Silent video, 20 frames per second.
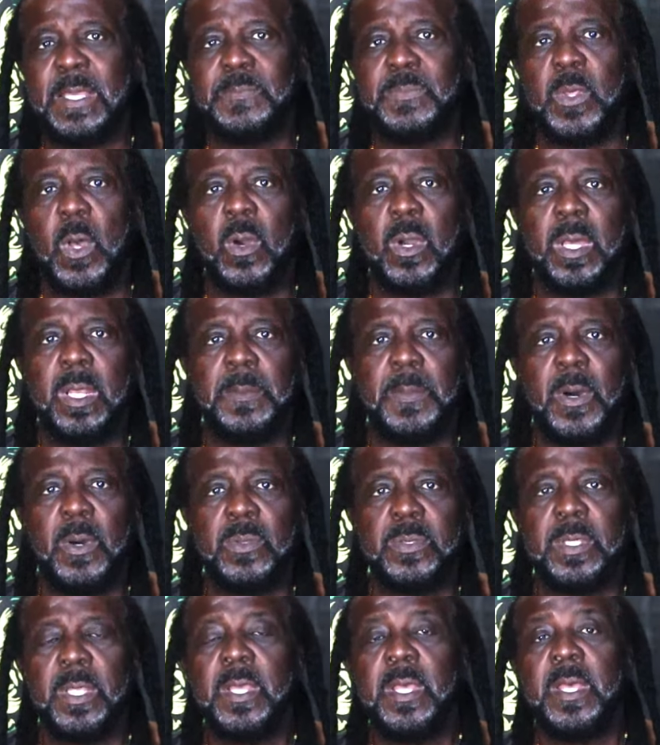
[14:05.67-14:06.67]
I'm talking
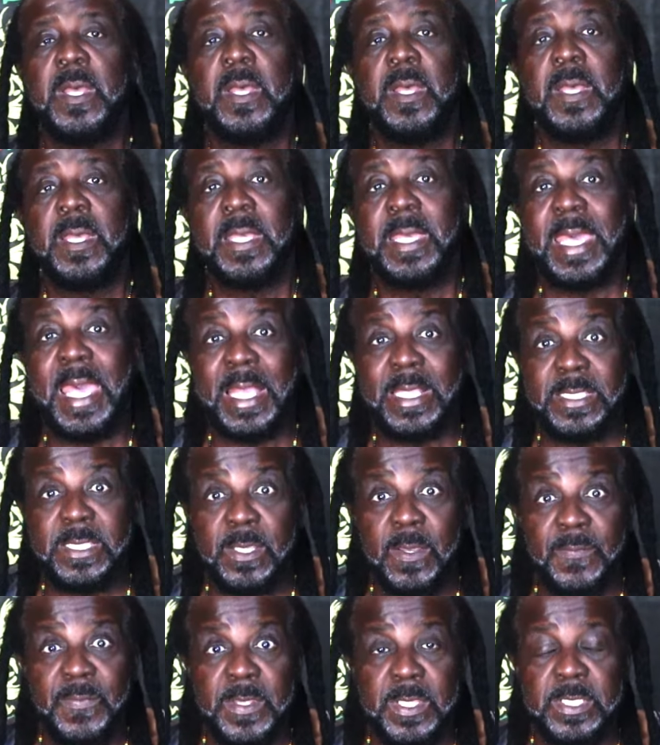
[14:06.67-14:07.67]
about
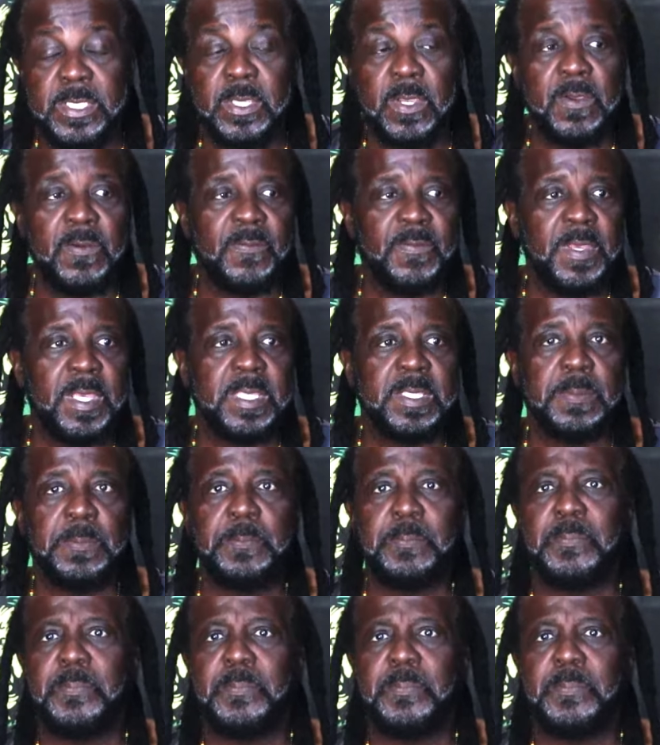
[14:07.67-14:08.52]
cancer of the cervix,